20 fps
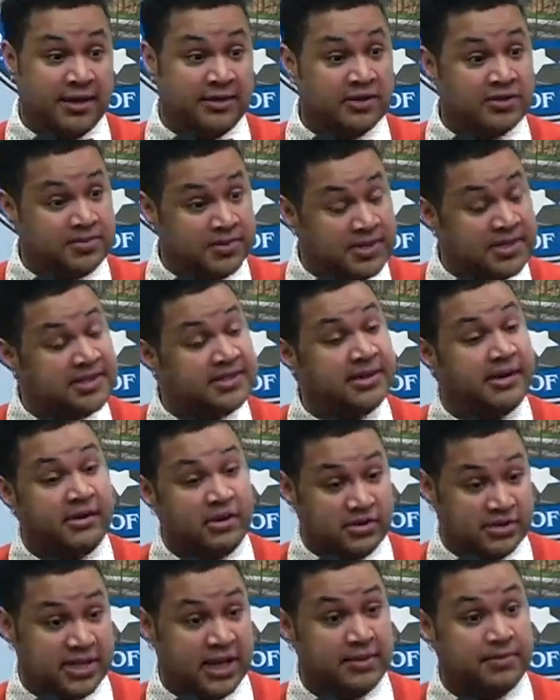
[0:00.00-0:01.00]
And there's been a
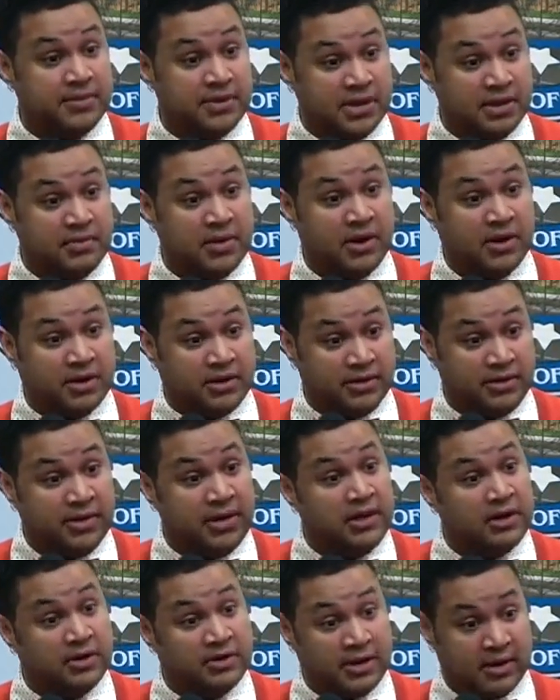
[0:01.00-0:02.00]
stereotype in the American
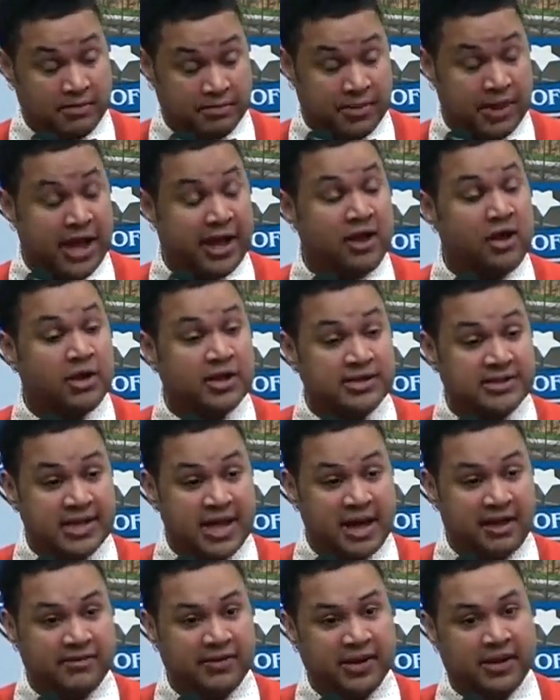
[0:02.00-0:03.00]
theater that black artists
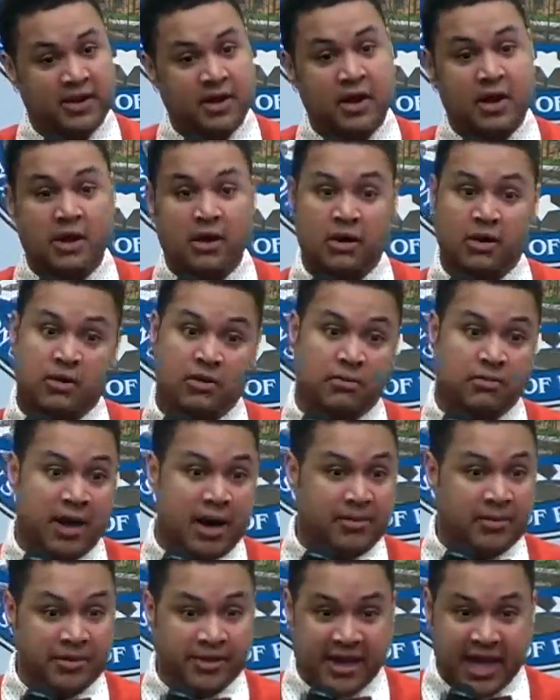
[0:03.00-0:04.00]
have, like, oh,
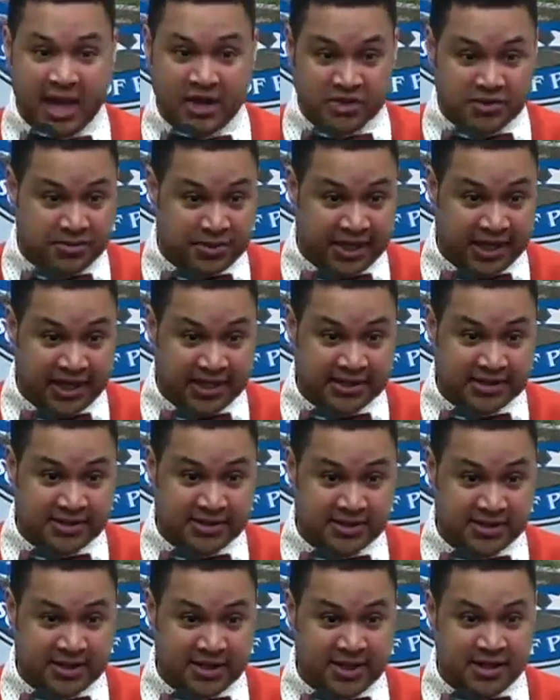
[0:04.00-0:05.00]
Mom on the couch
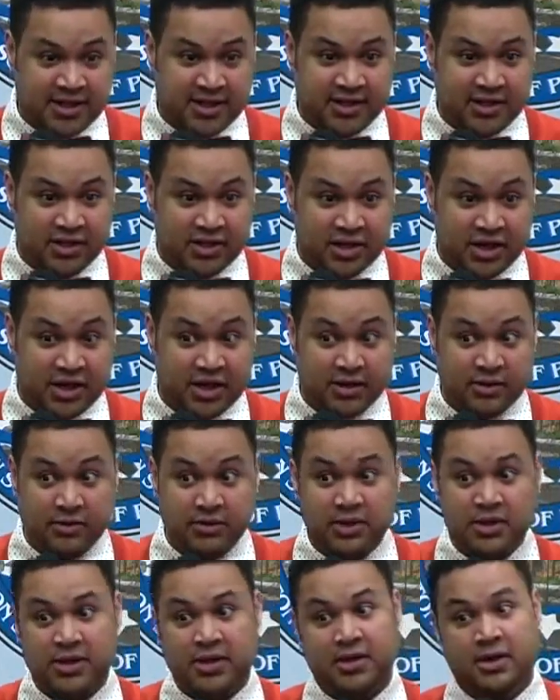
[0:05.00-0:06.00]
plays, you
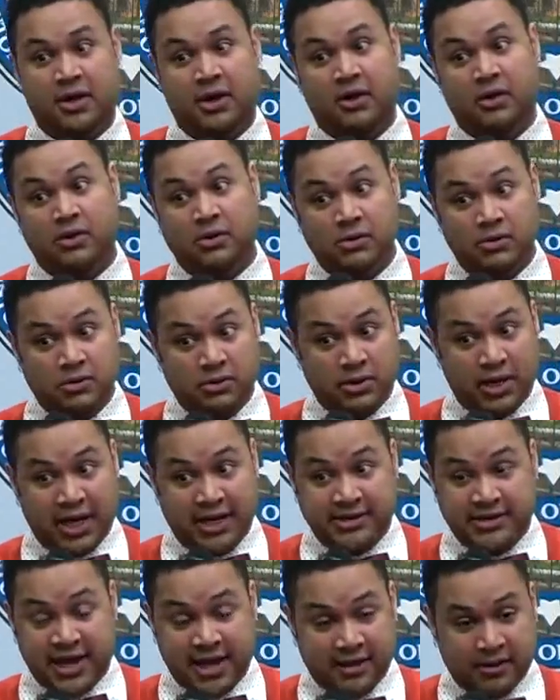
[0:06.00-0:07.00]
know. Oh, a
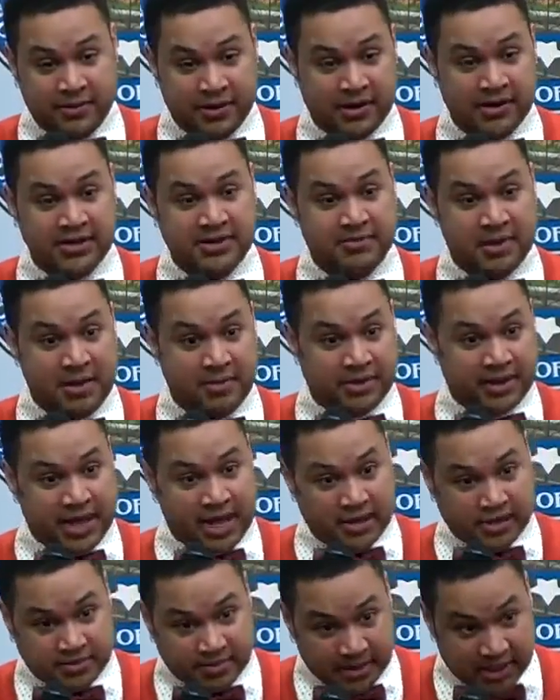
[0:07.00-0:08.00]
lot of Tyler Perry's Mom on the
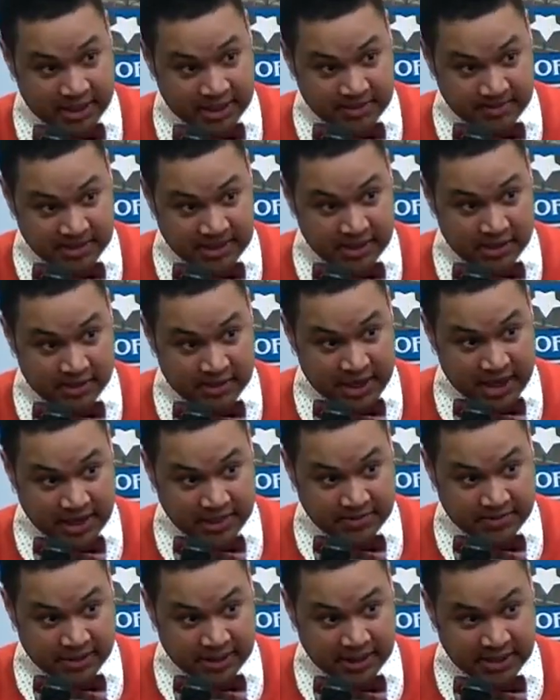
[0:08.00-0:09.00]
couch plays, Medea on the
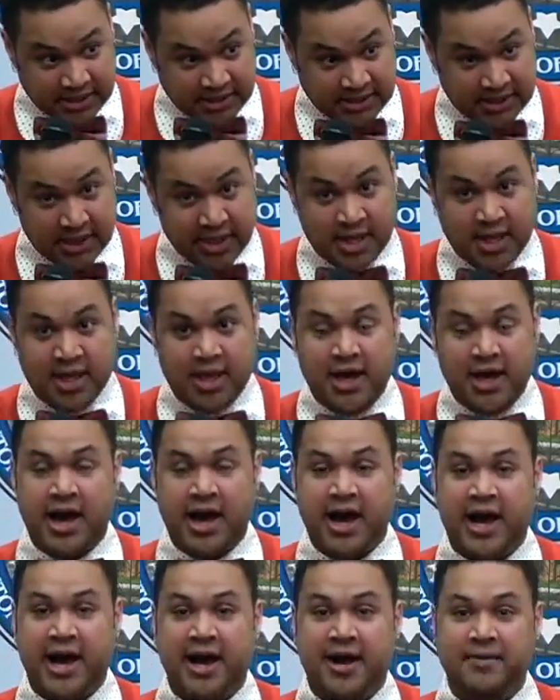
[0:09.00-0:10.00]
couch plays.
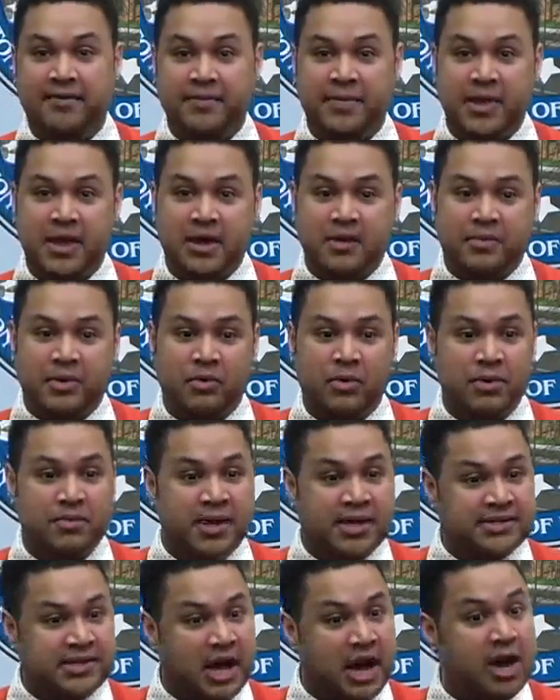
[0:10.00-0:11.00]
But
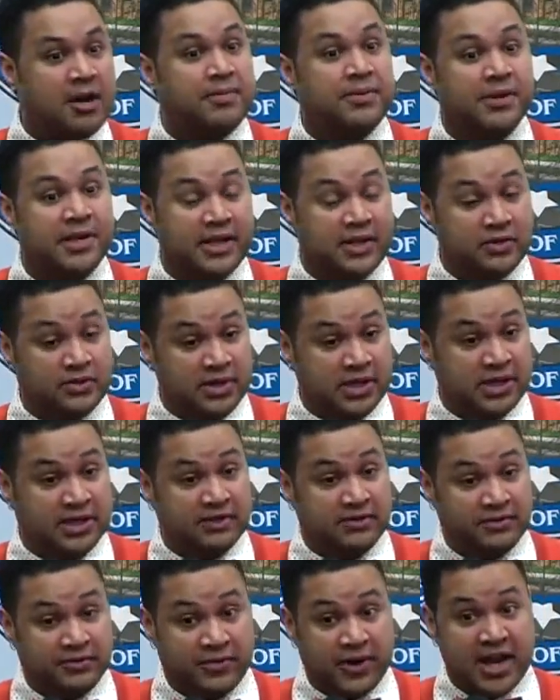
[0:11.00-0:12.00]
what makes our play
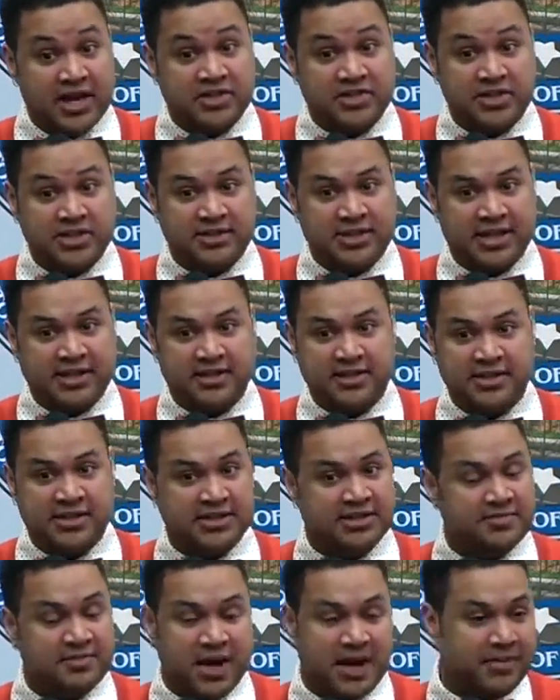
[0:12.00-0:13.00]
unique and fresh is that
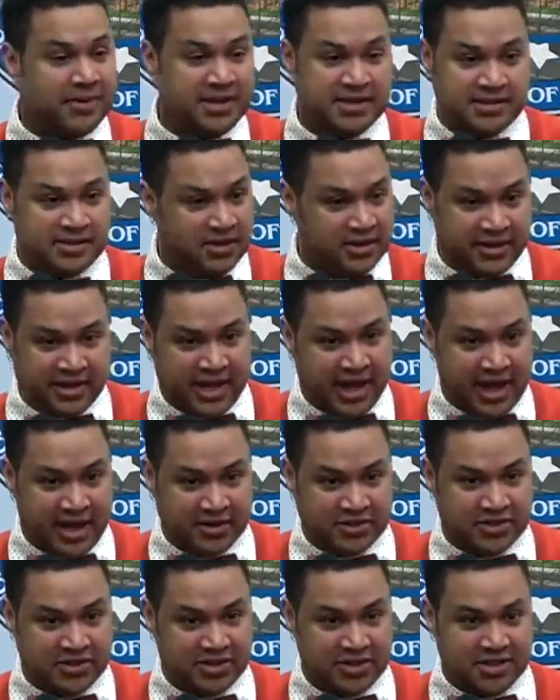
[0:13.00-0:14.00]
this Mama isn't on the
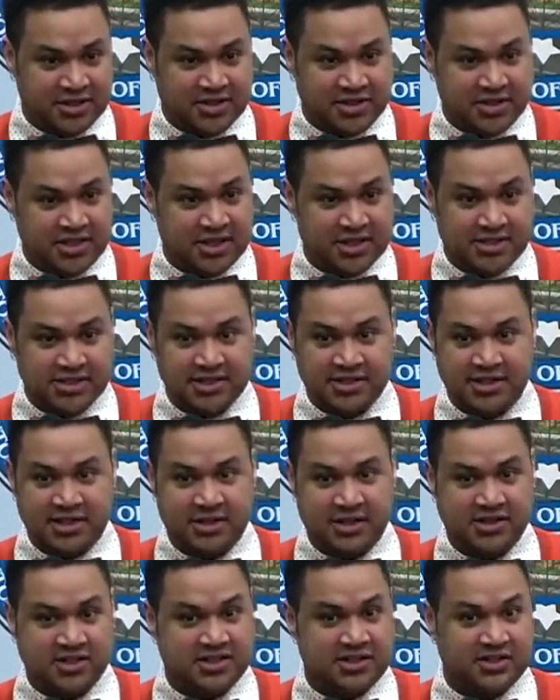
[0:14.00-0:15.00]
couch. She doesn't
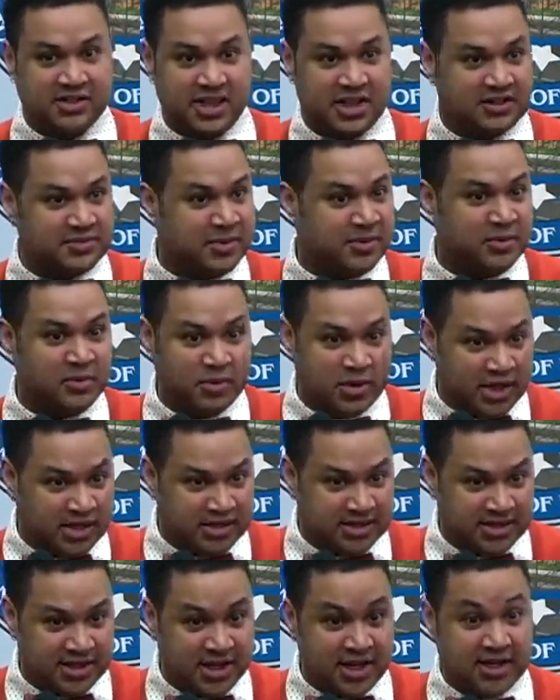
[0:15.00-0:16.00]
sit on, she sits on the couch maybe
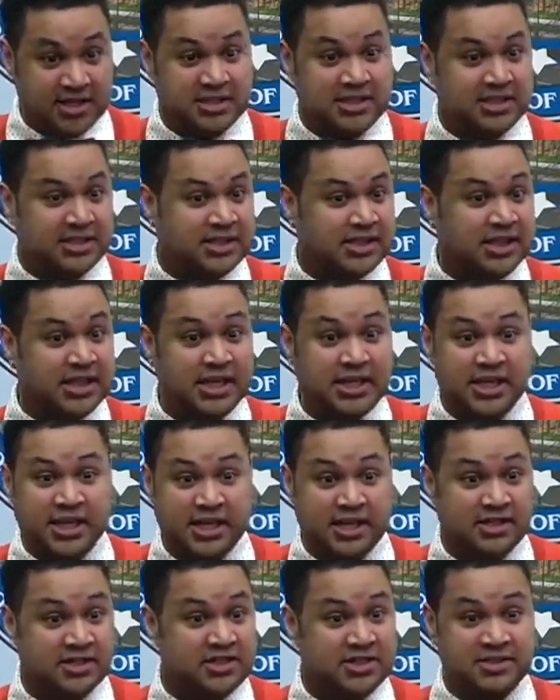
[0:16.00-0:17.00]
once. She's
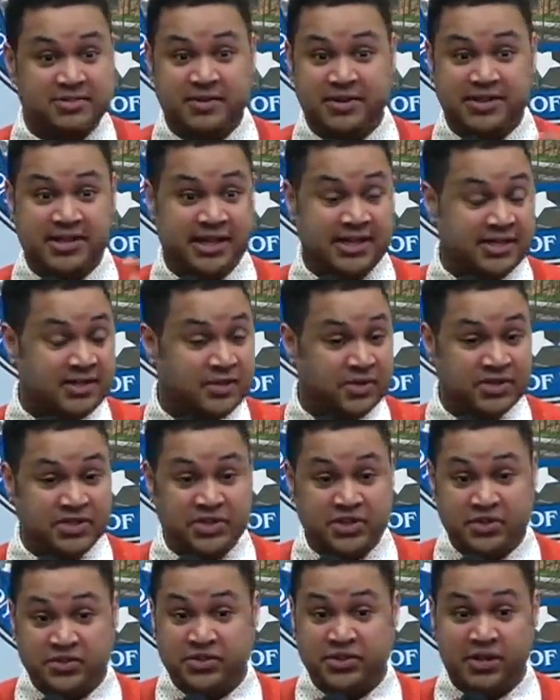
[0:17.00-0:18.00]
cleaning, she's attending to her
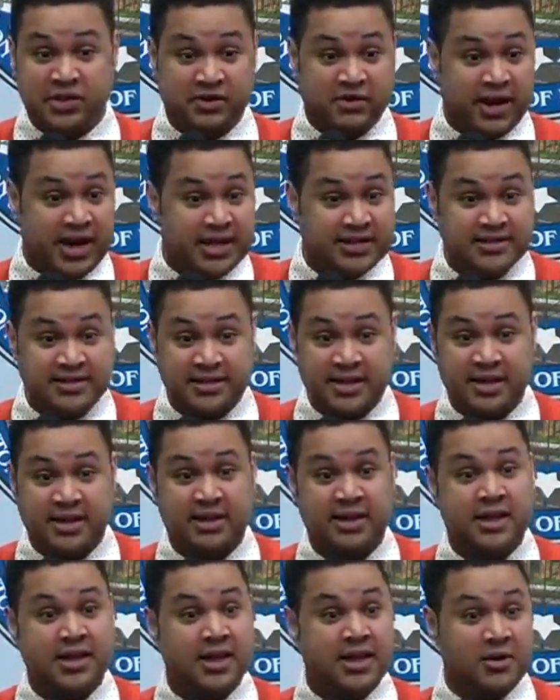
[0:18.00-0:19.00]
children, her
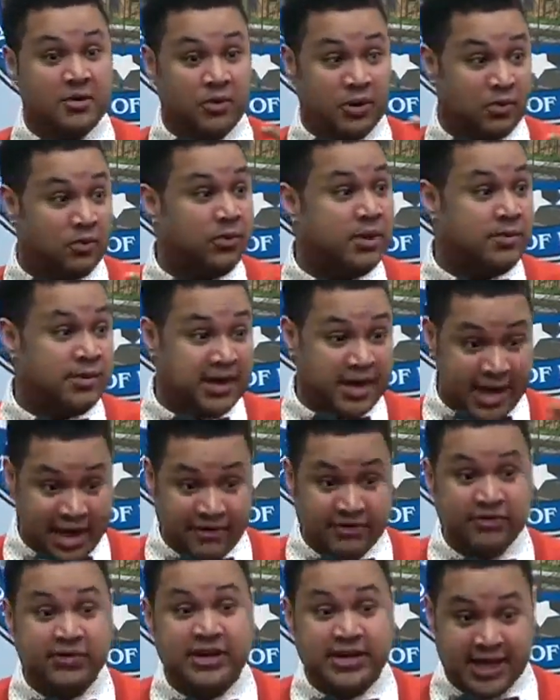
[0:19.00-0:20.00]
grandson. What women
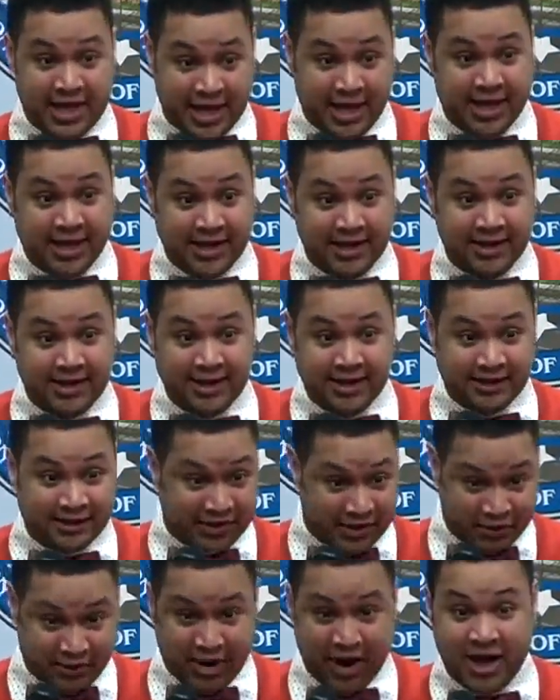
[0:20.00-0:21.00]
every day
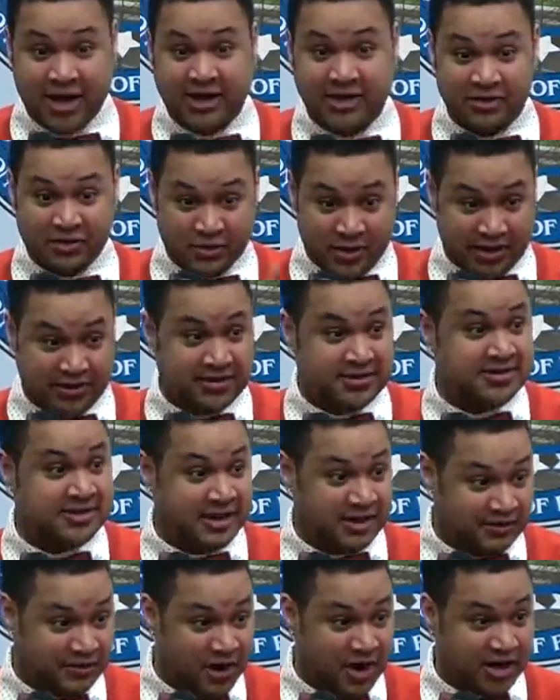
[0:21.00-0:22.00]
in Little Rock and throughout the
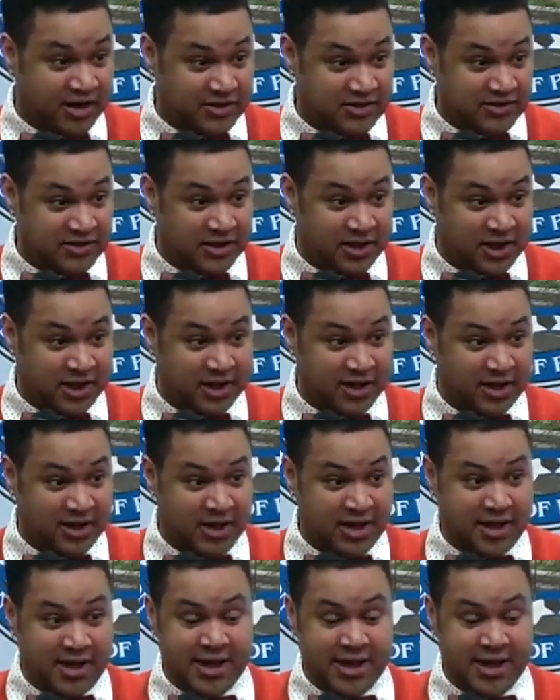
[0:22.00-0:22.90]
state of Arkansas